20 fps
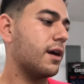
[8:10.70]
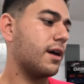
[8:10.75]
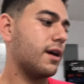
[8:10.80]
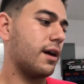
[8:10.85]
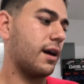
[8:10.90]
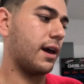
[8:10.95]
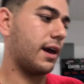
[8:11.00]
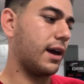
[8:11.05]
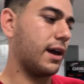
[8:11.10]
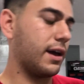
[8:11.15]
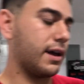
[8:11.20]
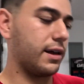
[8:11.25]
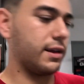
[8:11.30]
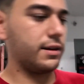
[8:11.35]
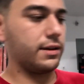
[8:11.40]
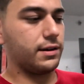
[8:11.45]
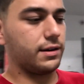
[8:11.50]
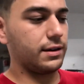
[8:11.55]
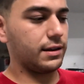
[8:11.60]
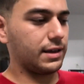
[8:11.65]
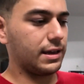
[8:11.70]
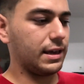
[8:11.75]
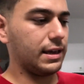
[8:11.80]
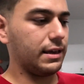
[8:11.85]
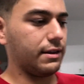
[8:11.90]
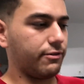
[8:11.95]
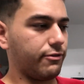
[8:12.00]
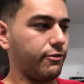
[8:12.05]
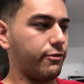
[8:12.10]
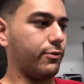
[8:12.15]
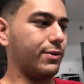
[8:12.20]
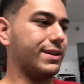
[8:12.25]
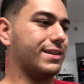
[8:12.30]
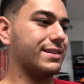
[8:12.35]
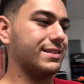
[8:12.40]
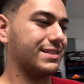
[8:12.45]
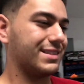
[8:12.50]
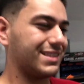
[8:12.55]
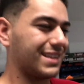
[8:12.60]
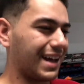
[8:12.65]
And if we
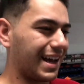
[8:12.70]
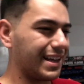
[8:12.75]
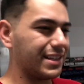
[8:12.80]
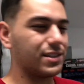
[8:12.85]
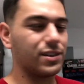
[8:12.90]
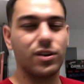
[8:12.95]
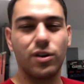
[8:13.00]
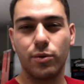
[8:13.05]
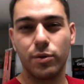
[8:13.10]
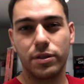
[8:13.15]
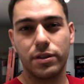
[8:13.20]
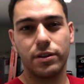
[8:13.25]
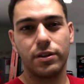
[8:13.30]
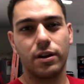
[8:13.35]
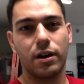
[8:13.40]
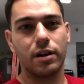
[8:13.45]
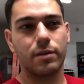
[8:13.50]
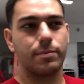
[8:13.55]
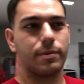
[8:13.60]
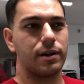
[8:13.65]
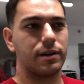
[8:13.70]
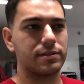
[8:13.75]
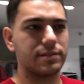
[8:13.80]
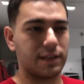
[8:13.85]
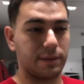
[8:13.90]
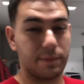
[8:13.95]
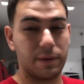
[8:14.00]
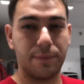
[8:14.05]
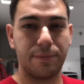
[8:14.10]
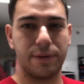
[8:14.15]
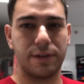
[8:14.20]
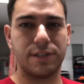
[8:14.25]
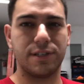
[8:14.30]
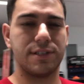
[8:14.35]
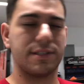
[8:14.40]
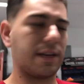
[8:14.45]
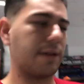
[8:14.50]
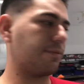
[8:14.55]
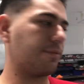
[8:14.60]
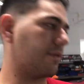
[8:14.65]
decide to go with the dog box, like PPG
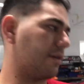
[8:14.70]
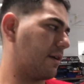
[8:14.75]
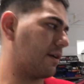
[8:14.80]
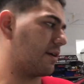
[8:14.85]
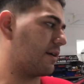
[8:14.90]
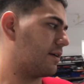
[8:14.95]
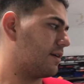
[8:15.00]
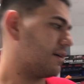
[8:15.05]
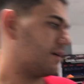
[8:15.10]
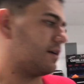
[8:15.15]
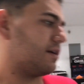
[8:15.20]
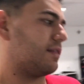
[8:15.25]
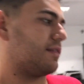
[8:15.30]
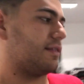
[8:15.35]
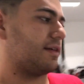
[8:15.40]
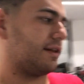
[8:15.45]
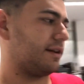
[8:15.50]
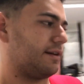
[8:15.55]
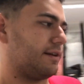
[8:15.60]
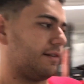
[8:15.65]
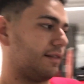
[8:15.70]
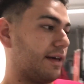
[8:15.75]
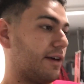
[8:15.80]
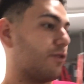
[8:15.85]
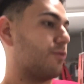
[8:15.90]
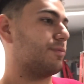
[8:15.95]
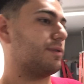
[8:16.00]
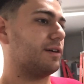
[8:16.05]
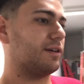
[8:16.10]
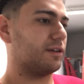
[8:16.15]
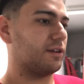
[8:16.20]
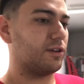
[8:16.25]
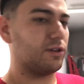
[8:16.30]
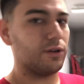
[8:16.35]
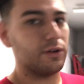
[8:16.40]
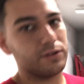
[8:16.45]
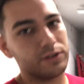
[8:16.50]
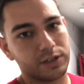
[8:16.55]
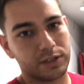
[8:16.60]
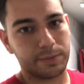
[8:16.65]
type thing, then that'll be a
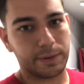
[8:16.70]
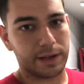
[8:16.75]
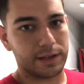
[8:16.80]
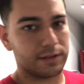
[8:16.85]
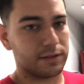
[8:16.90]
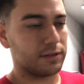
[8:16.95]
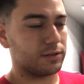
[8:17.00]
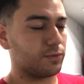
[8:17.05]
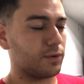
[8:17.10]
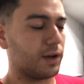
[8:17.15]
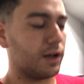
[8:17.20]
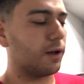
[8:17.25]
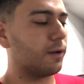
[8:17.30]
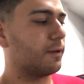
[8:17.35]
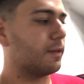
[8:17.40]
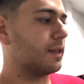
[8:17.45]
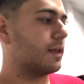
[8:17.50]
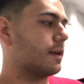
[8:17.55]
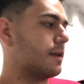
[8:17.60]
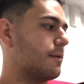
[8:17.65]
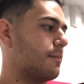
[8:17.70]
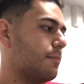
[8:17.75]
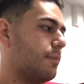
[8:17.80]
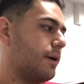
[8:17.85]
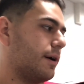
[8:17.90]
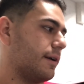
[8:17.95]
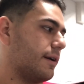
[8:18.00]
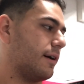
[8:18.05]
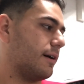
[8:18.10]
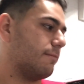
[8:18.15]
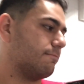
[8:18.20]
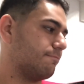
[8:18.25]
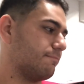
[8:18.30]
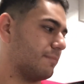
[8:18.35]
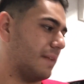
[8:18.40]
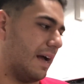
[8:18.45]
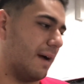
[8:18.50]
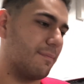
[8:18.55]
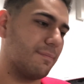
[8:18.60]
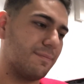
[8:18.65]
huge expense as well. But
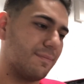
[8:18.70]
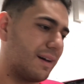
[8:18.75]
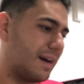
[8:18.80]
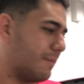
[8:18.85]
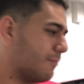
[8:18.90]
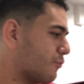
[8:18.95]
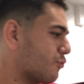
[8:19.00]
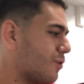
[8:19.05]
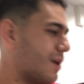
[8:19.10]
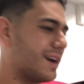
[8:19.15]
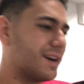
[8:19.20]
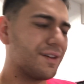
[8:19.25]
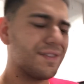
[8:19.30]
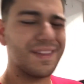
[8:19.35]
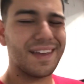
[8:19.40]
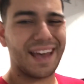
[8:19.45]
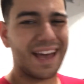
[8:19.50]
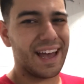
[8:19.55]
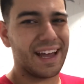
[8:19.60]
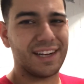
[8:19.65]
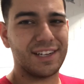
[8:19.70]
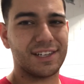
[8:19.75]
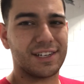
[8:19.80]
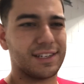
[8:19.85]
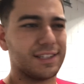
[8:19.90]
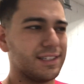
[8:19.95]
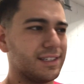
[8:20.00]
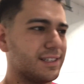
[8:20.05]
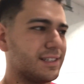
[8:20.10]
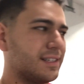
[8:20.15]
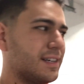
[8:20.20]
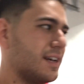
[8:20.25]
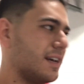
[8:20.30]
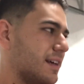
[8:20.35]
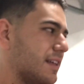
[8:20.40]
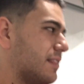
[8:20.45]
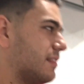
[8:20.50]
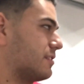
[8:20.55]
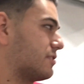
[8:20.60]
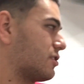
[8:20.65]
I'm right on the edge, because
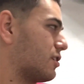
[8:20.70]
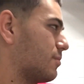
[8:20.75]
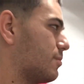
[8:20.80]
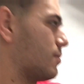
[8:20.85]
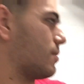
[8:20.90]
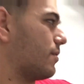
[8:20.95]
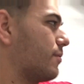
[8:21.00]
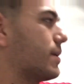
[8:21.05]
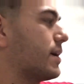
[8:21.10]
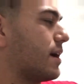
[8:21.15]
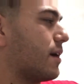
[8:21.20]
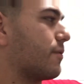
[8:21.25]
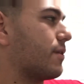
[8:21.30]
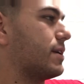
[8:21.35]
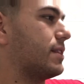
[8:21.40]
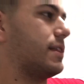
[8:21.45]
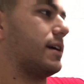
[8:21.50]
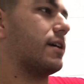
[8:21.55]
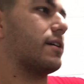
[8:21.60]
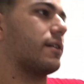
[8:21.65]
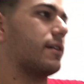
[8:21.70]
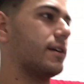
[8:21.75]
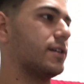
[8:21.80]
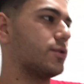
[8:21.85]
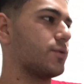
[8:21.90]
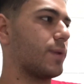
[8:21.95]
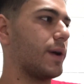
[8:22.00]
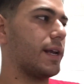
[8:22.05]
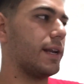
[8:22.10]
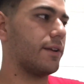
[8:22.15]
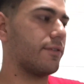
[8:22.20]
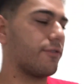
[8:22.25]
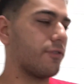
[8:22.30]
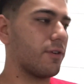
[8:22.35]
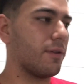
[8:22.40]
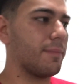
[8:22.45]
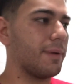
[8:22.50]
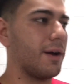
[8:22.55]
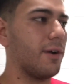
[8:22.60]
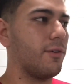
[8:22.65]
the turbo that we got right there is rated for
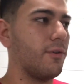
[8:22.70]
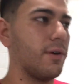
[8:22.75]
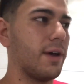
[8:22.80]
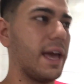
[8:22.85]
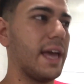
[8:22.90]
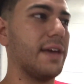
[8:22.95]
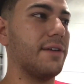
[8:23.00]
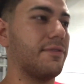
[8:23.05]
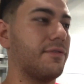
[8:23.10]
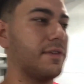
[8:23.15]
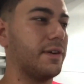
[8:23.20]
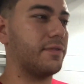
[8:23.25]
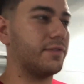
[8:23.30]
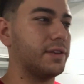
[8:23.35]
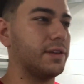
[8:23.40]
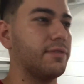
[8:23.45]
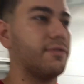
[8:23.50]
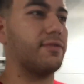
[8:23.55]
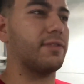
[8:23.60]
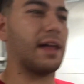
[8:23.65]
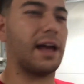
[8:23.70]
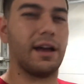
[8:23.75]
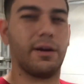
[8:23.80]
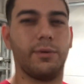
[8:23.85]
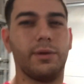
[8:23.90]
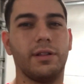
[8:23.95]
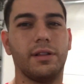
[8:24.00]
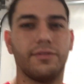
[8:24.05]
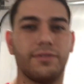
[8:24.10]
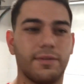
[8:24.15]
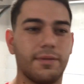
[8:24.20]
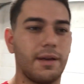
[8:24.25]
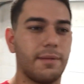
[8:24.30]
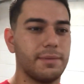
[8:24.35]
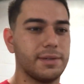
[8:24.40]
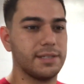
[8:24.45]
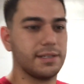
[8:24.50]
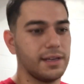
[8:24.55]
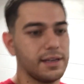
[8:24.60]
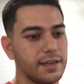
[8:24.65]
about 850 flywheel, if I'm not
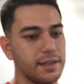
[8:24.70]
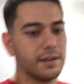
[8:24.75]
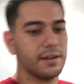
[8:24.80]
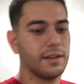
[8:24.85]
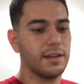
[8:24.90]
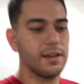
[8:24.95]
mistaken.